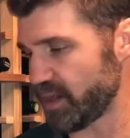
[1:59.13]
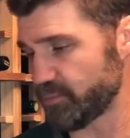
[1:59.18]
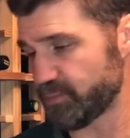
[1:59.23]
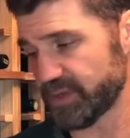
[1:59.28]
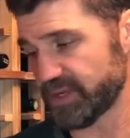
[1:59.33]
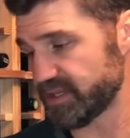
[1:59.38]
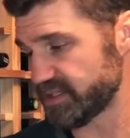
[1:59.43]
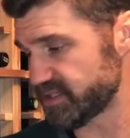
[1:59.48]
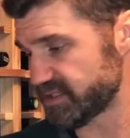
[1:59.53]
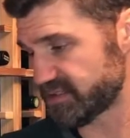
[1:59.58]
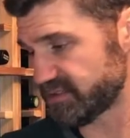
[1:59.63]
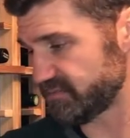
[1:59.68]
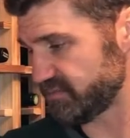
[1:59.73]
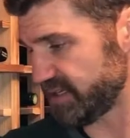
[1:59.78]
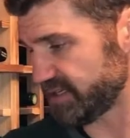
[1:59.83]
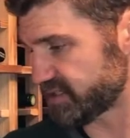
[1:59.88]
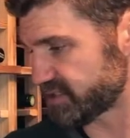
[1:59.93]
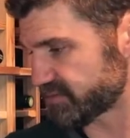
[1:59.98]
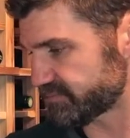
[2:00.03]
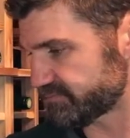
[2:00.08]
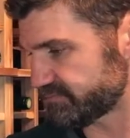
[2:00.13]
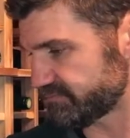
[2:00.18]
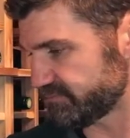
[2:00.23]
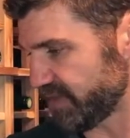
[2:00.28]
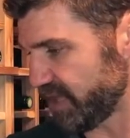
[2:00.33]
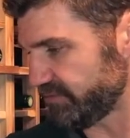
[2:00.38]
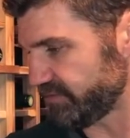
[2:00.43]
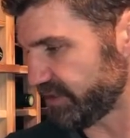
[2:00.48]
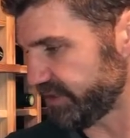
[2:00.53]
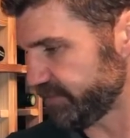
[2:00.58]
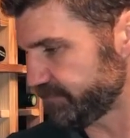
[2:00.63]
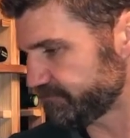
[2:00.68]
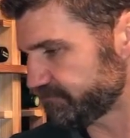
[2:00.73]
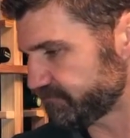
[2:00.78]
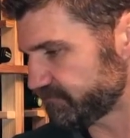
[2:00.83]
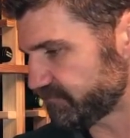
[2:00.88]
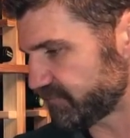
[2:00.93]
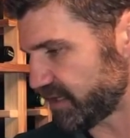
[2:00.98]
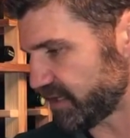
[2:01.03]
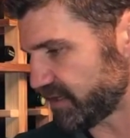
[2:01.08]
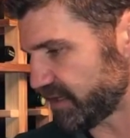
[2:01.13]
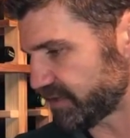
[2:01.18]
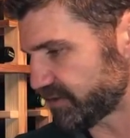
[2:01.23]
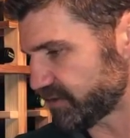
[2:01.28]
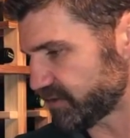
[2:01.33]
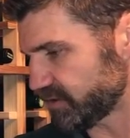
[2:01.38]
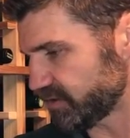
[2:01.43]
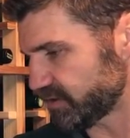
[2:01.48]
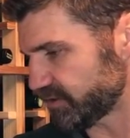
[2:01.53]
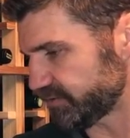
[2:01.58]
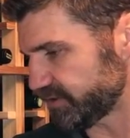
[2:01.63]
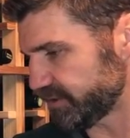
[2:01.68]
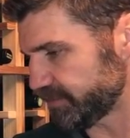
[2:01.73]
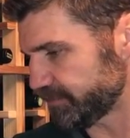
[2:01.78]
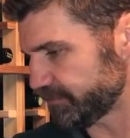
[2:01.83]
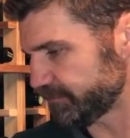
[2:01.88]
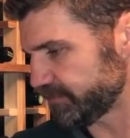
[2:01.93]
but it's lovely. I like the look of it.